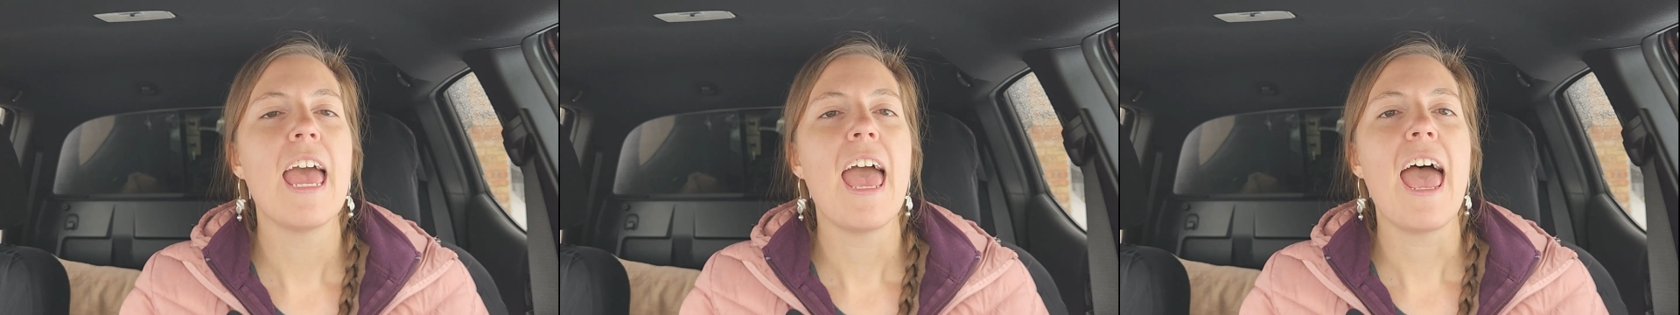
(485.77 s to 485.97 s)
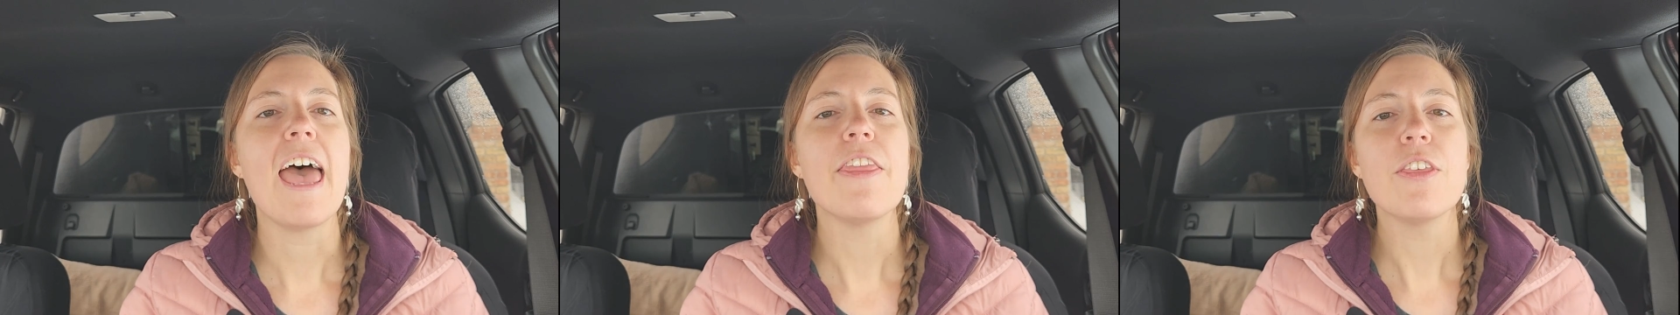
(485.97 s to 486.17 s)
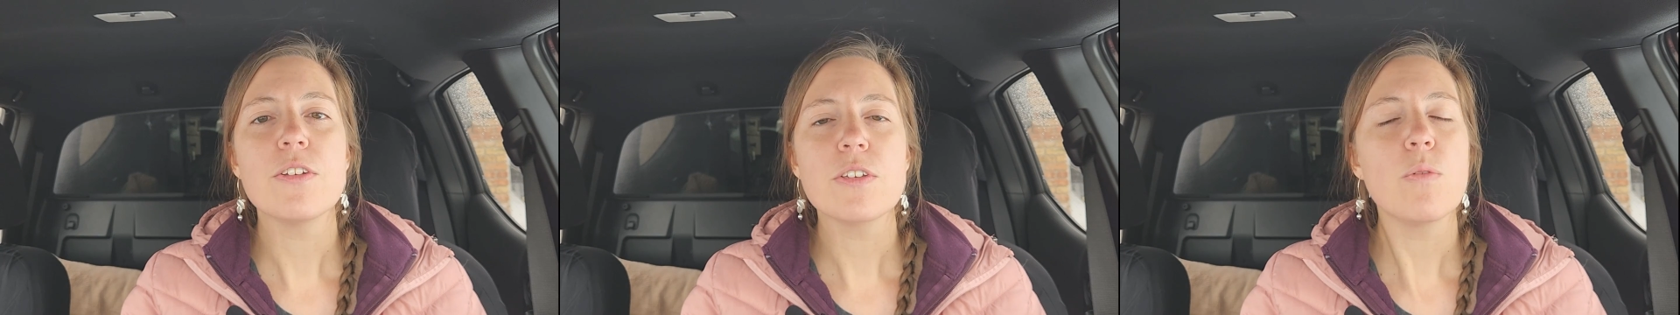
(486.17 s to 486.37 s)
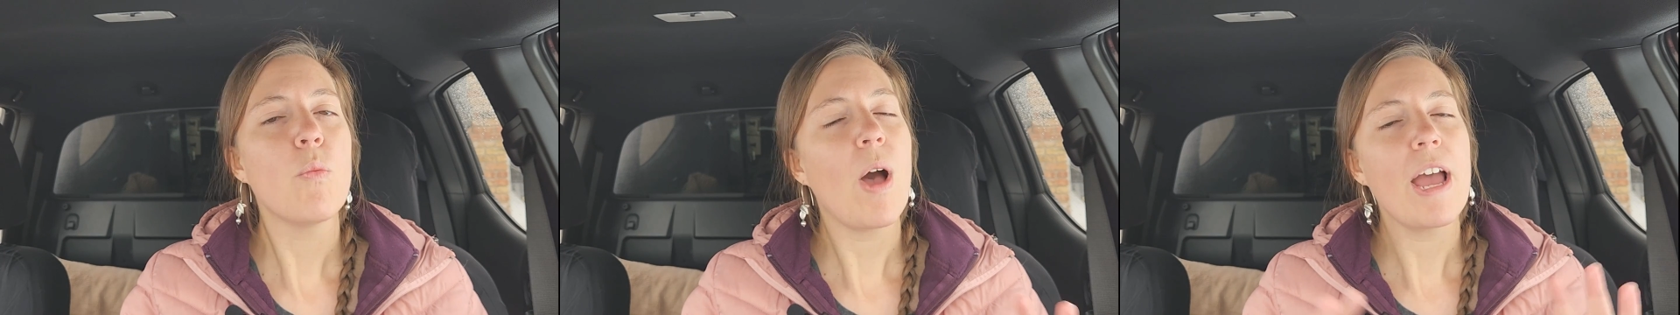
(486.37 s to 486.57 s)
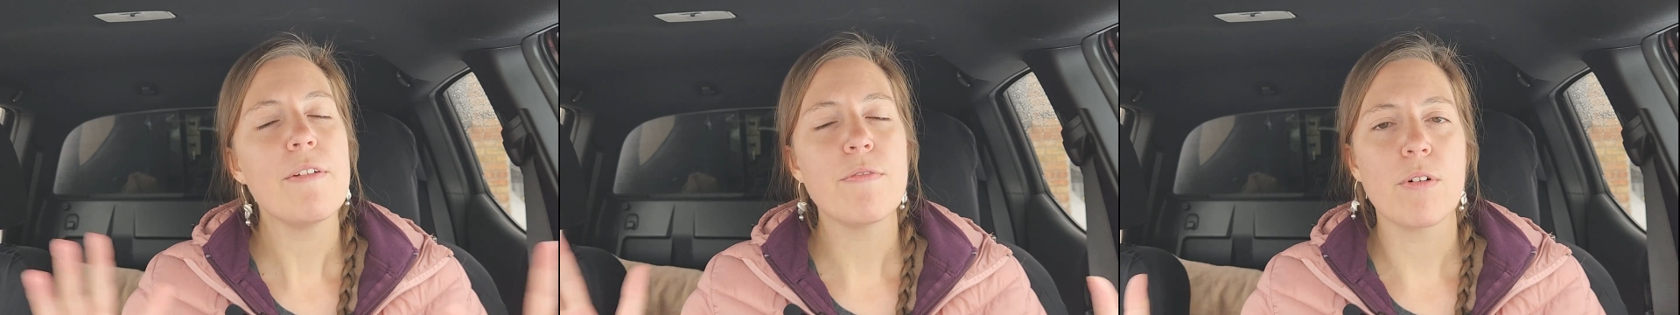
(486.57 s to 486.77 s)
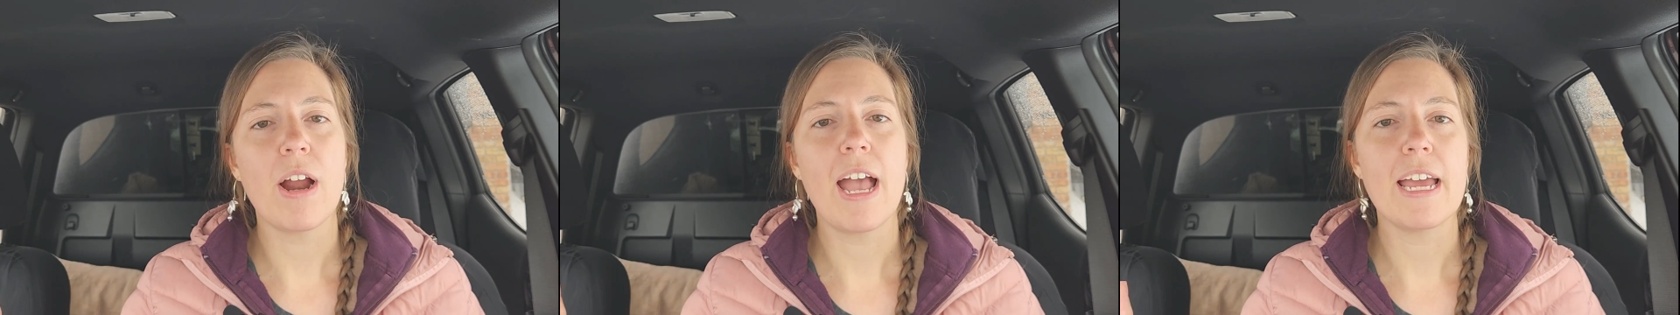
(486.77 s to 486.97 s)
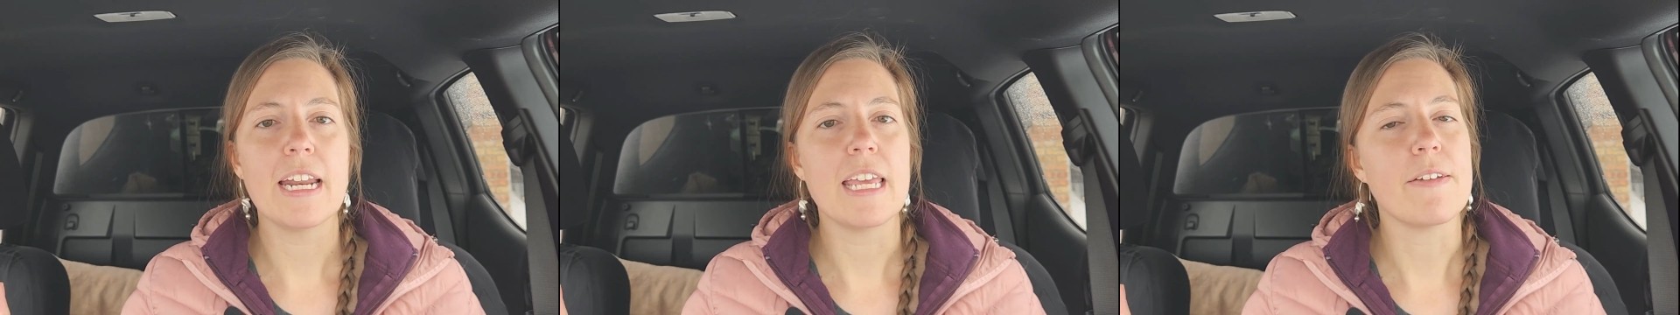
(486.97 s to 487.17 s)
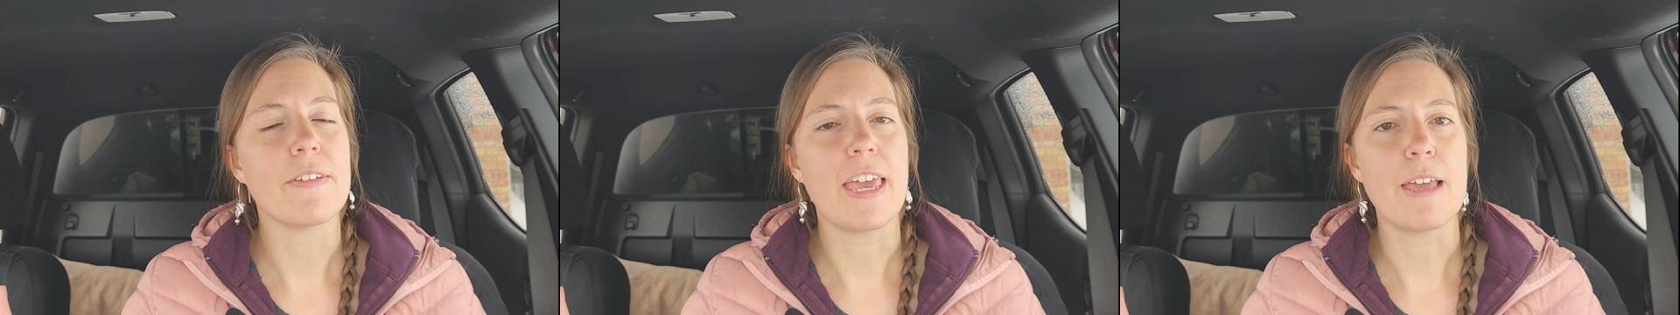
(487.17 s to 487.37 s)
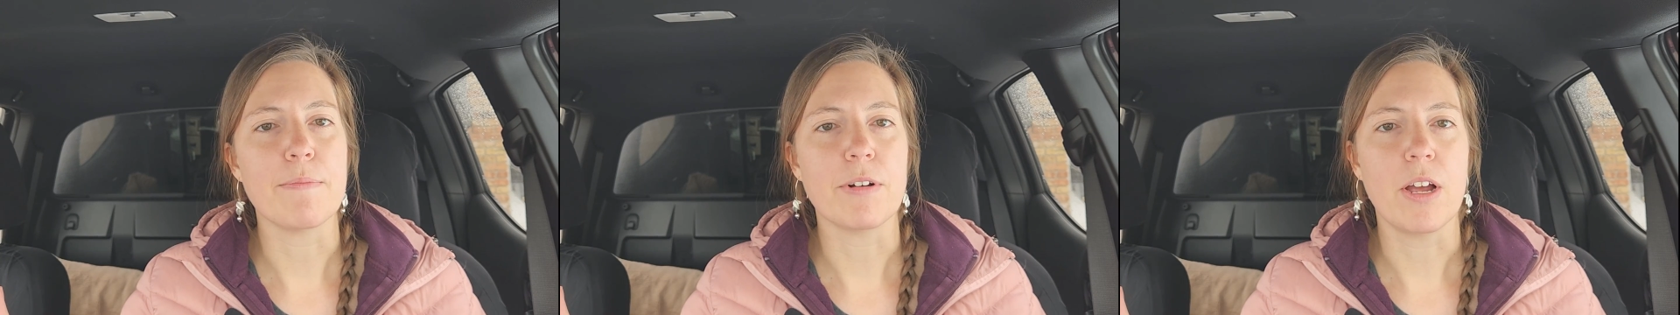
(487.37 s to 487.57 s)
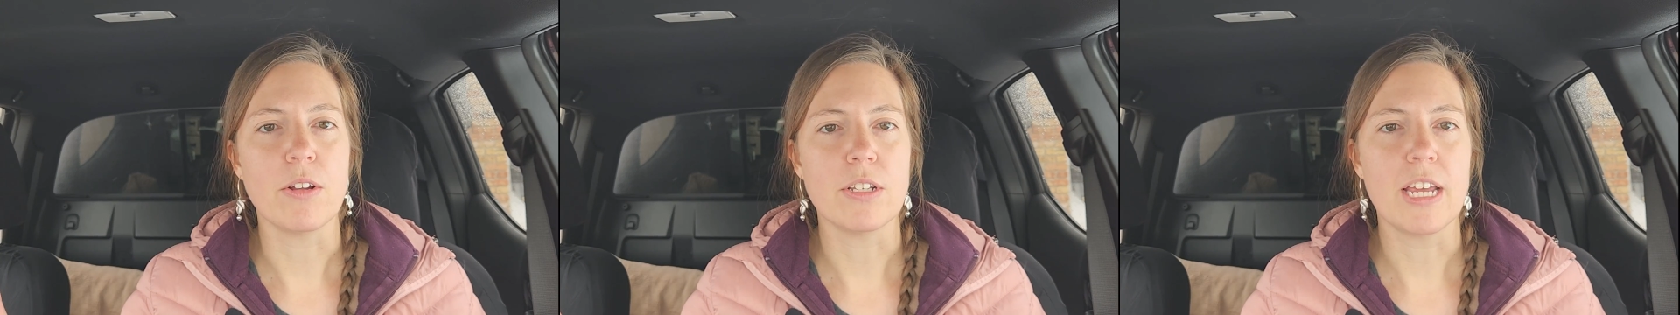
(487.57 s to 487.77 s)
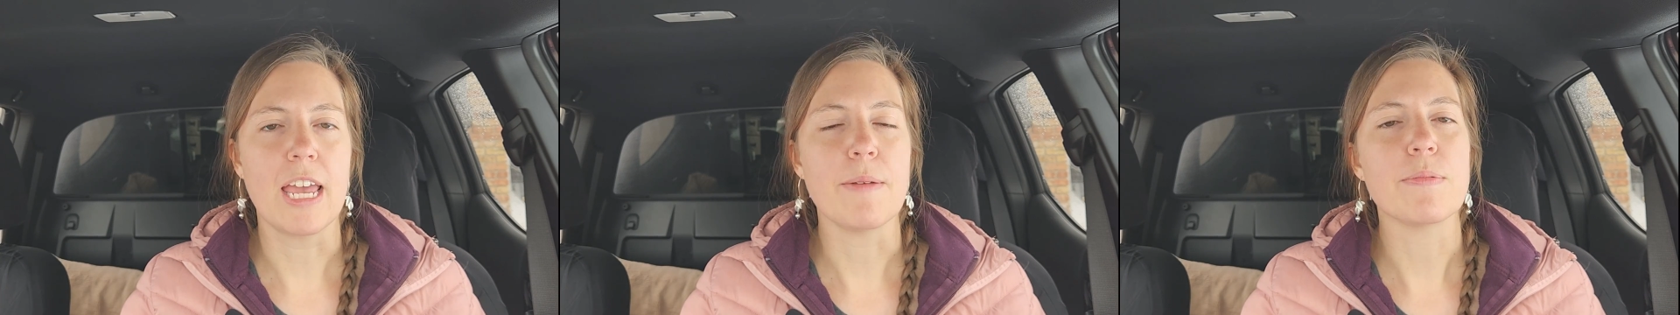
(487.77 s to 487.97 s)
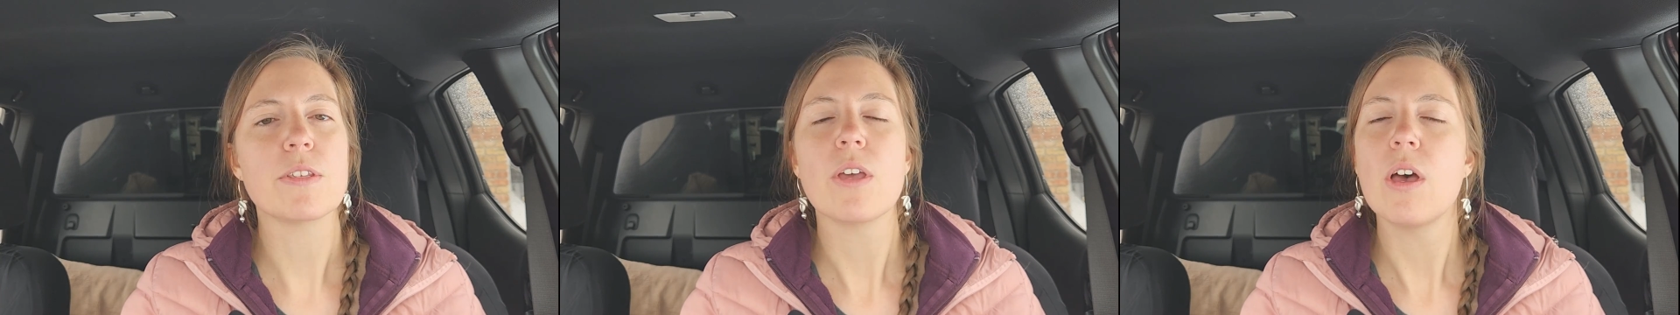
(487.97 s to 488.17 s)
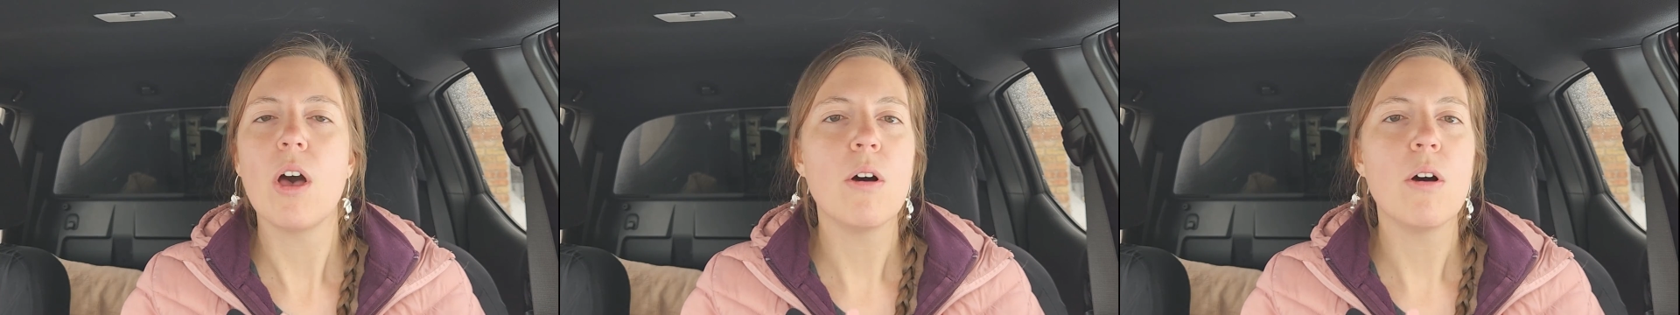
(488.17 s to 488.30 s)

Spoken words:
And there's a wide variety of campground types.